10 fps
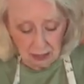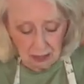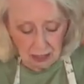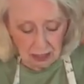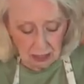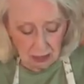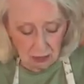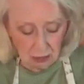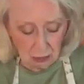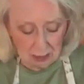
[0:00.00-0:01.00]
looking at all
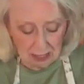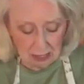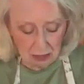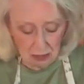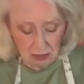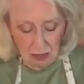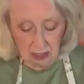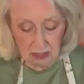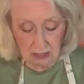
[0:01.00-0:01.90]
those baked goods.